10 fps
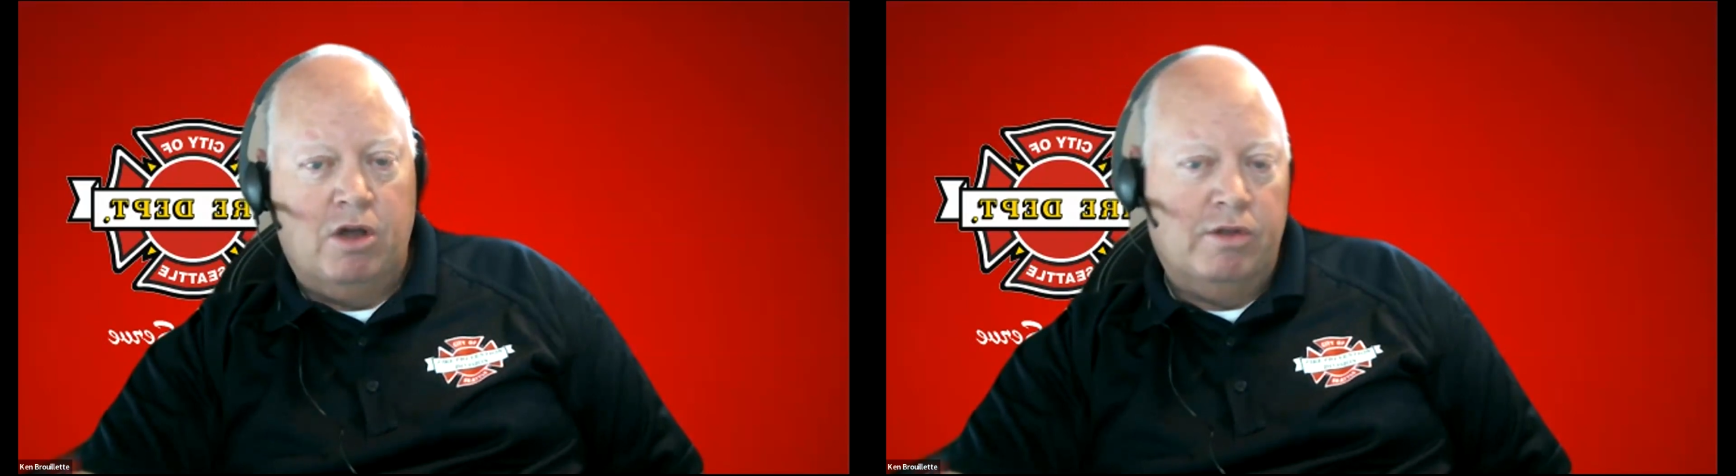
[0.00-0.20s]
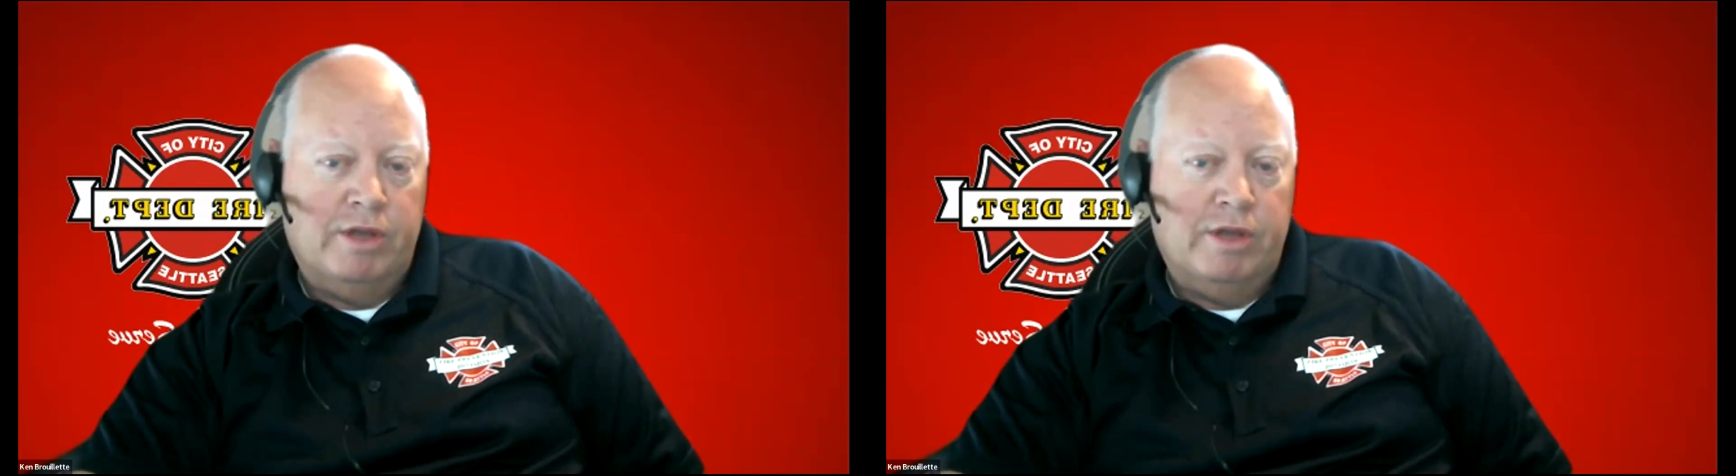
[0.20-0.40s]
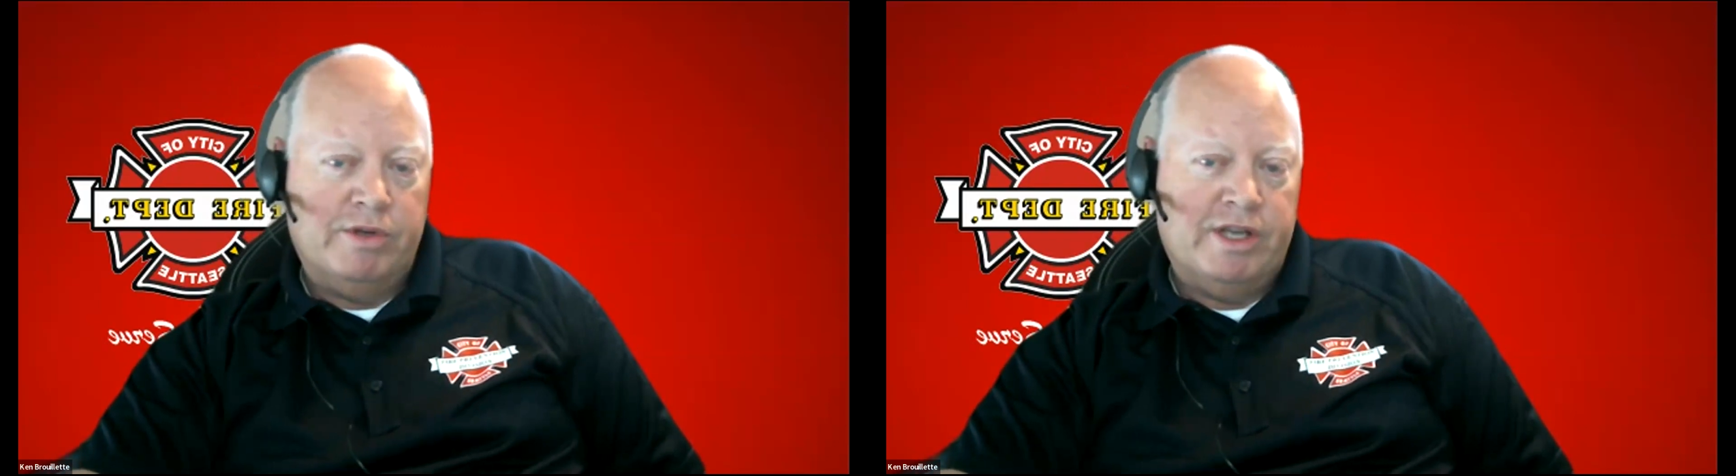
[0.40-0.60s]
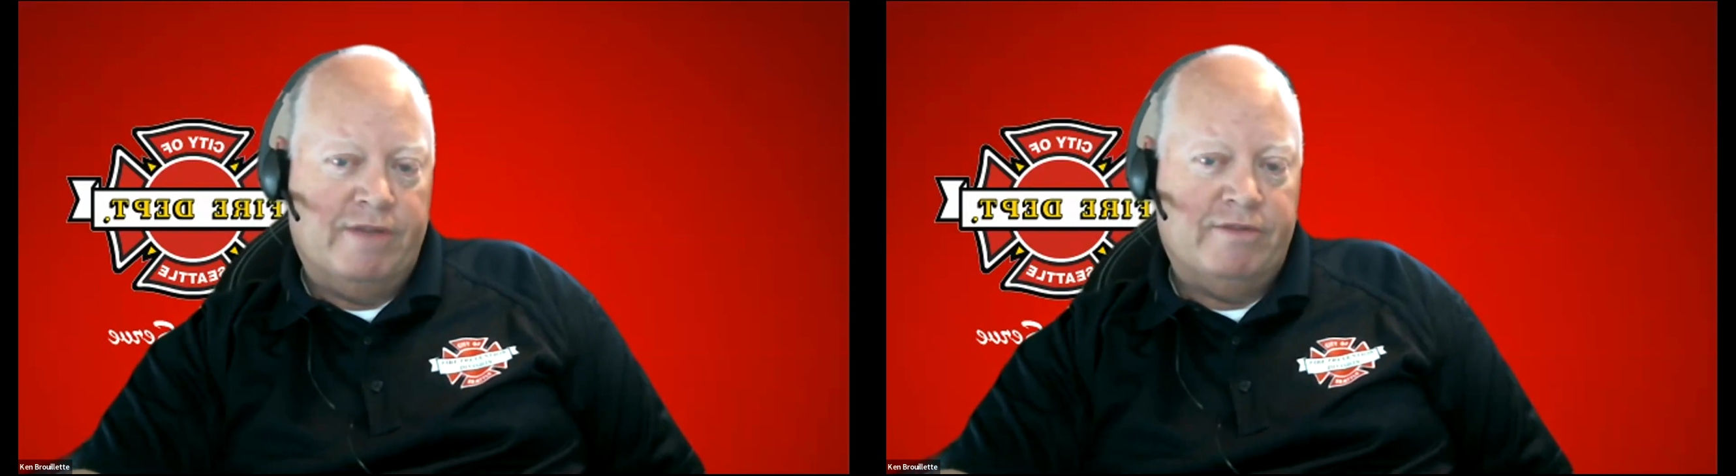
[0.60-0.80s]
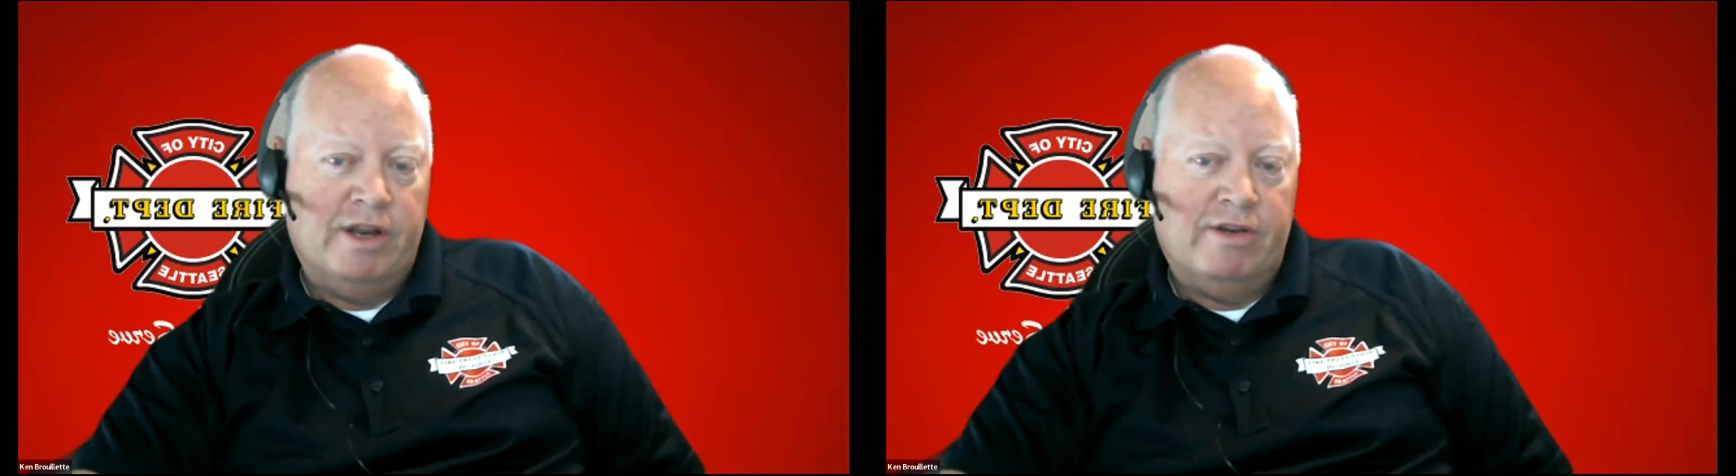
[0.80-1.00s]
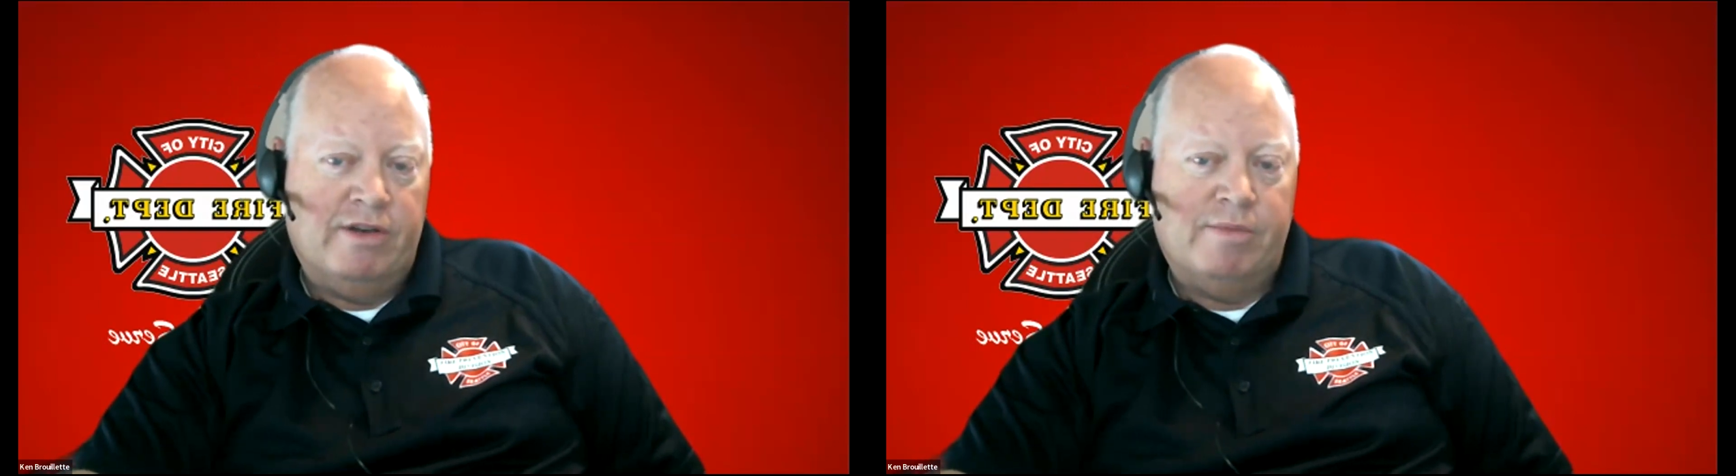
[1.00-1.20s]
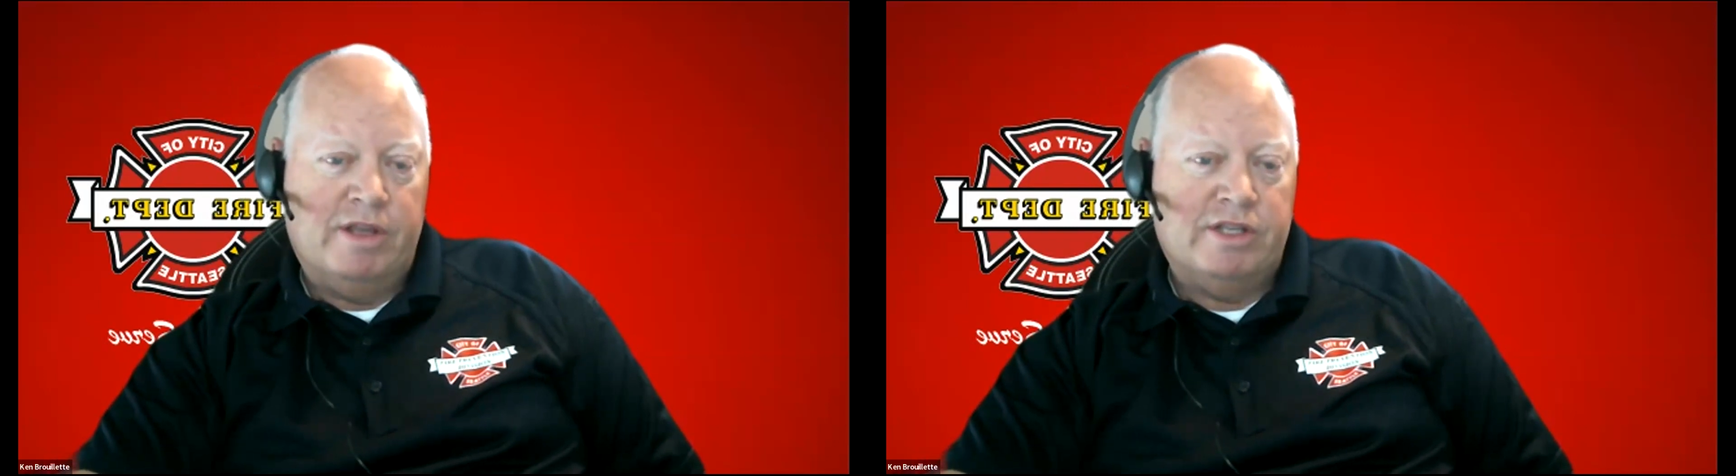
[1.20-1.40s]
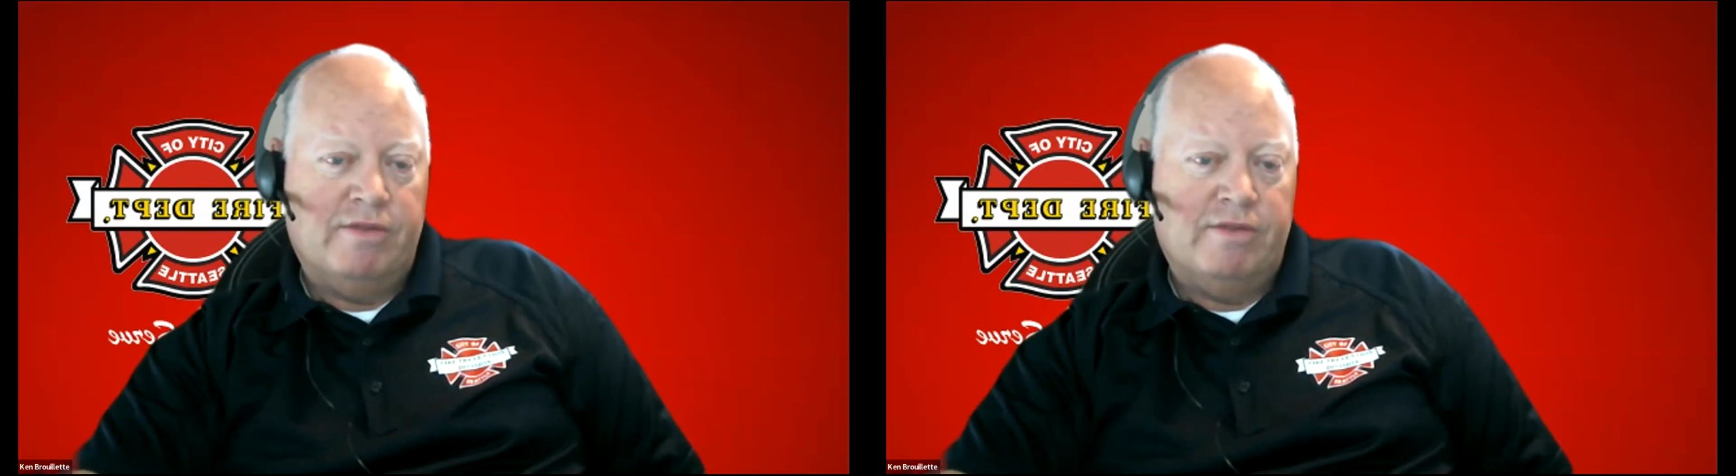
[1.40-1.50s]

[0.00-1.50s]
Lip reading: All the language after NFPA